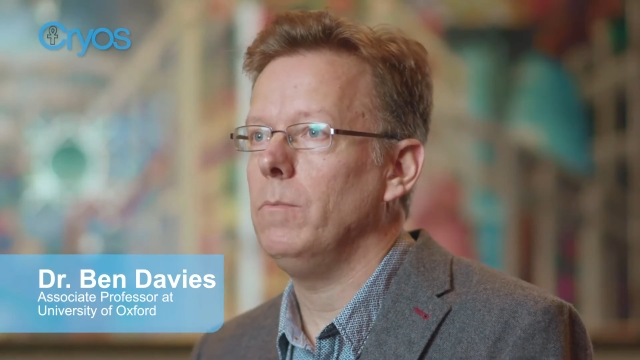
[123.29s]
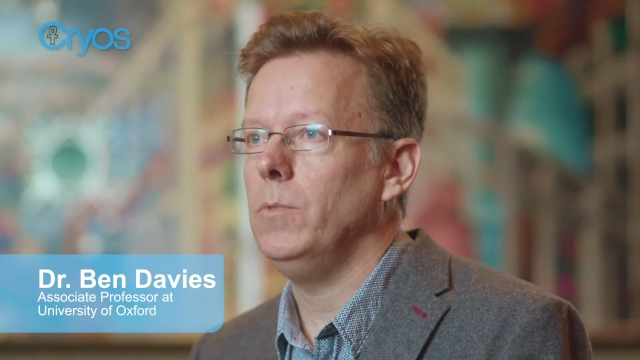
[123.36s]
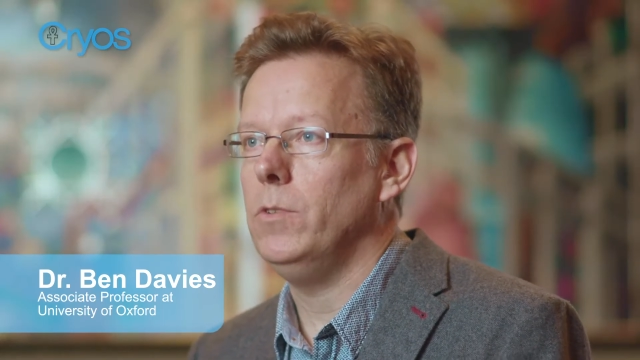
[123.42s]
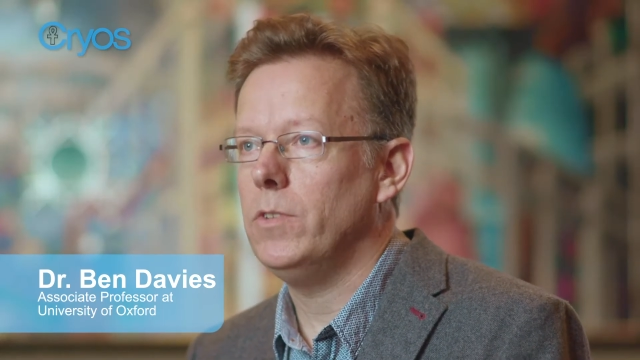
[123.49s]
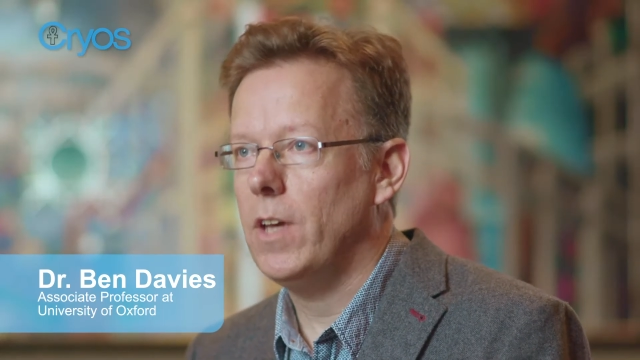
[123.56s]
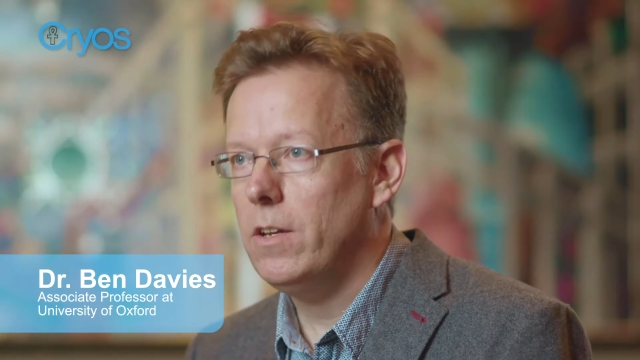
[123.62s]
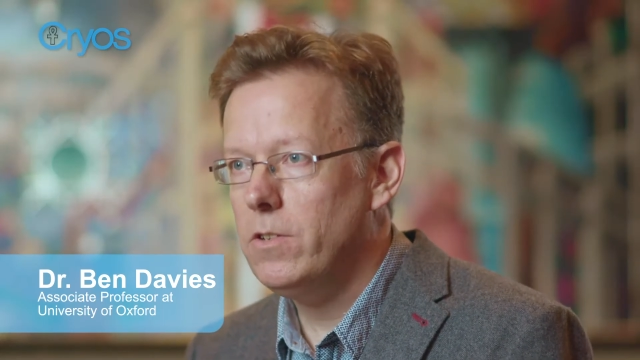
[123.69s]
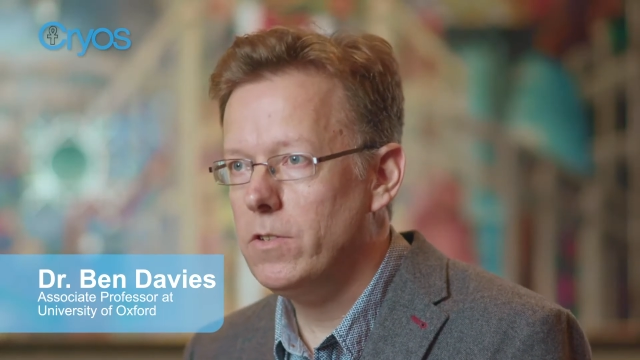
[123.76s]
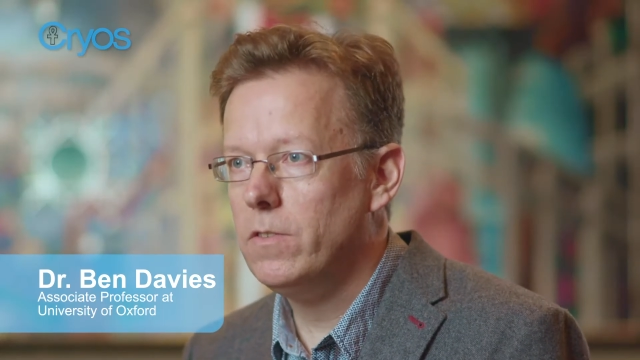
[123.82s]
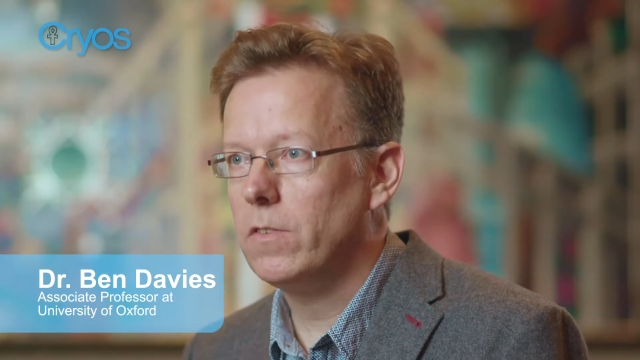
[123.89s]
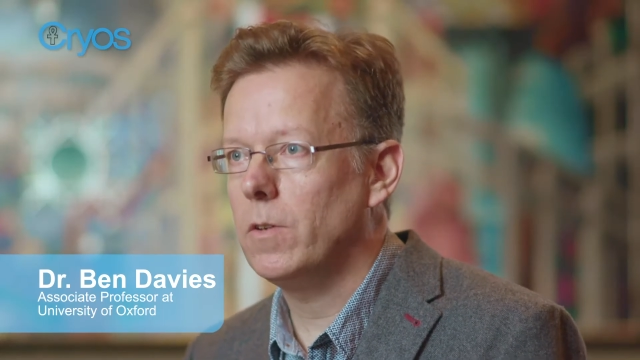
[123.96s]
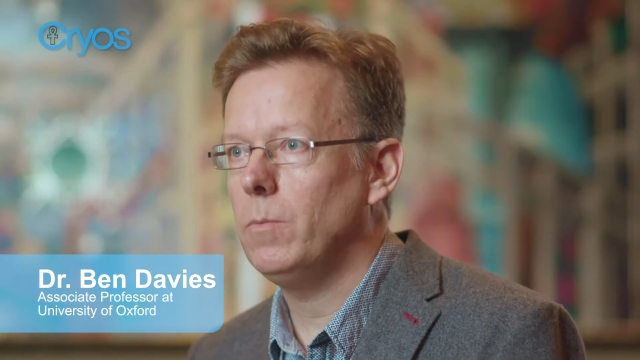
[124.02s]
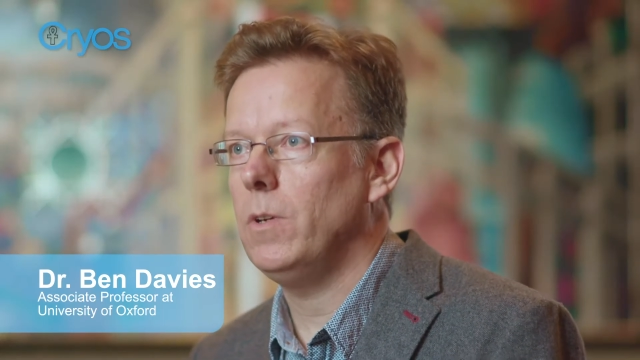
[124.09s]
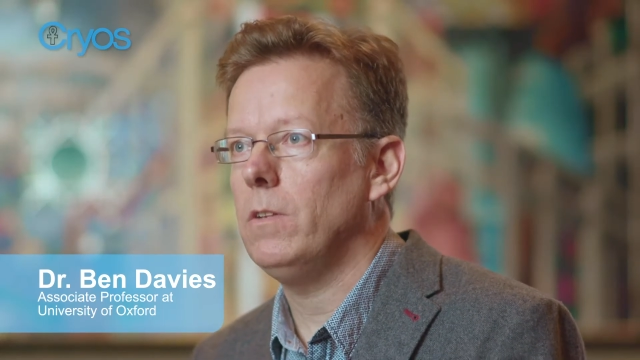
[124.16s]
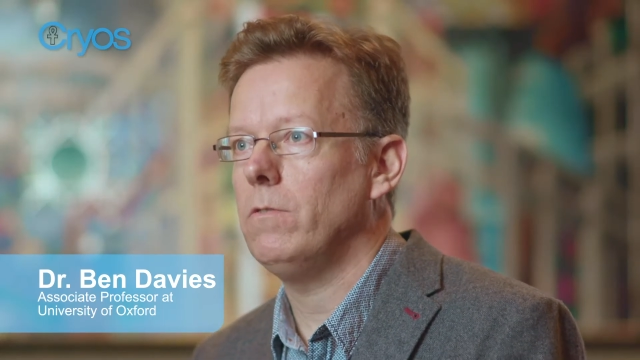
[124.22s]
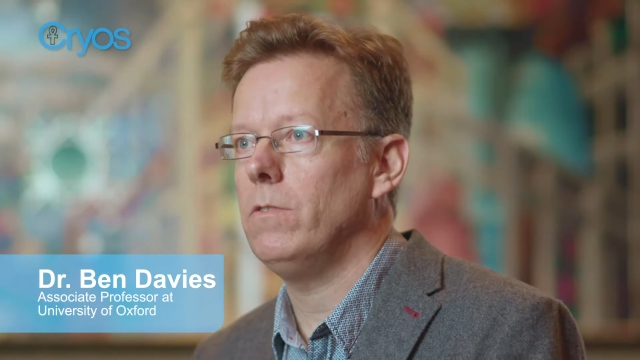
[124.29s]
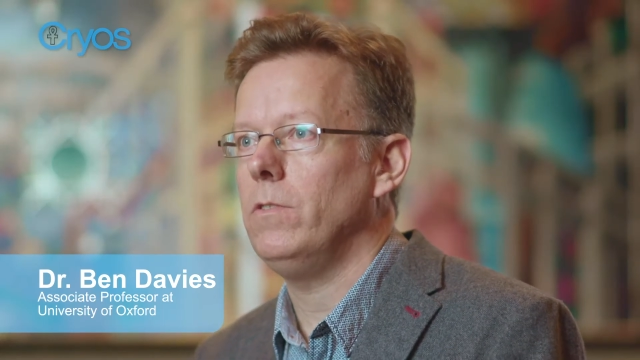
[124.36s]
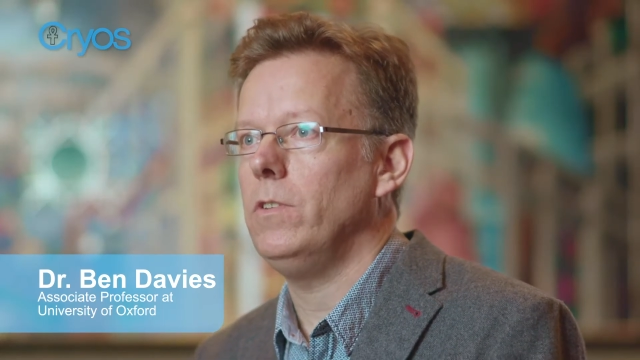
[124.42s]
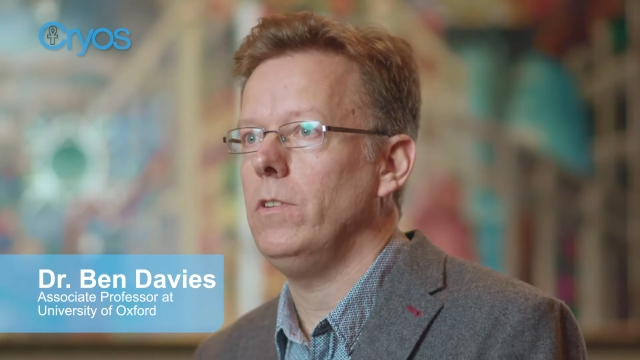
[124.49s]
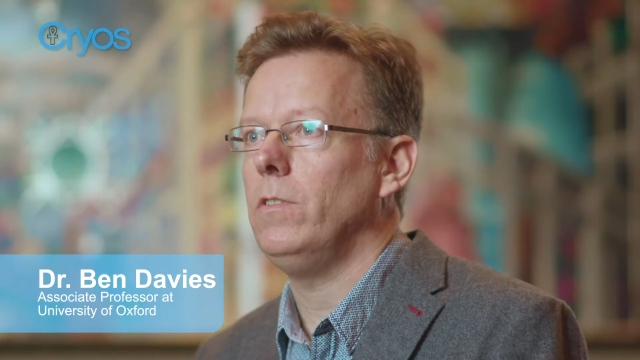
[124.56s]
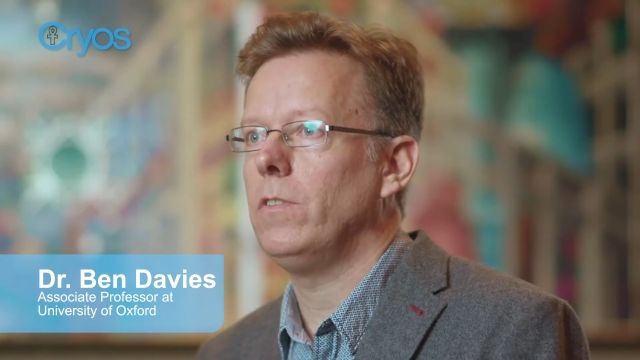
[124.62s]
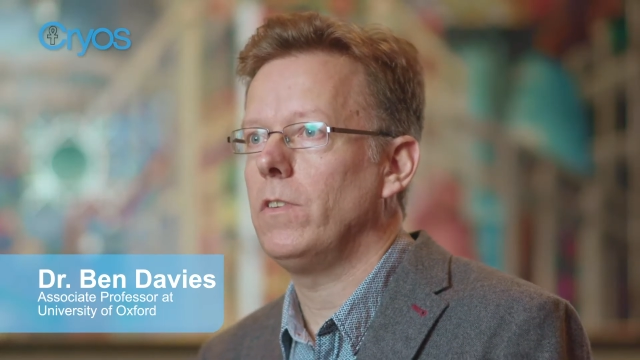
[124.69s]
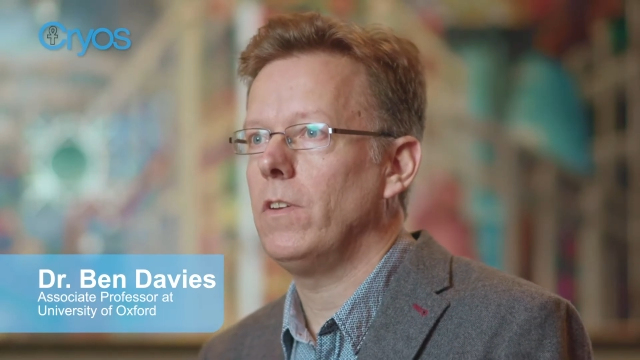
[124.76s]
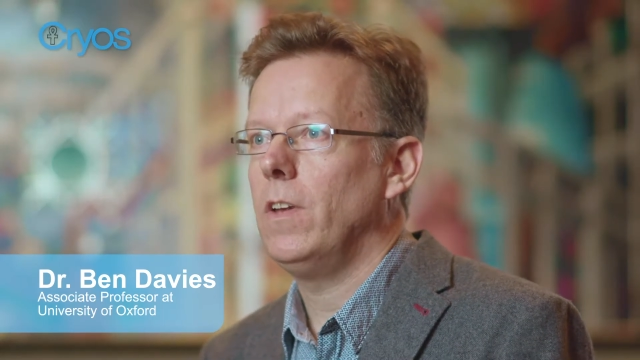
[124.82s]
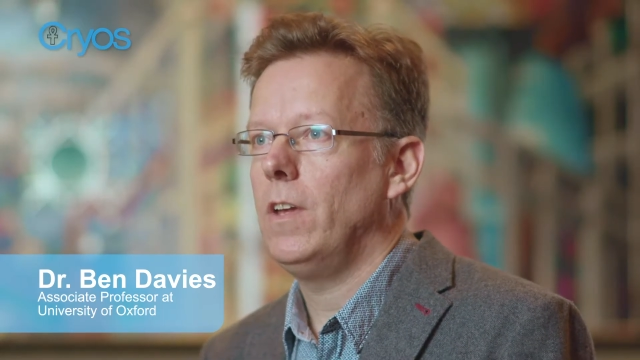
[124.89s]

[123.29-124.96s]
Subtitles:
and mutations could be introduced,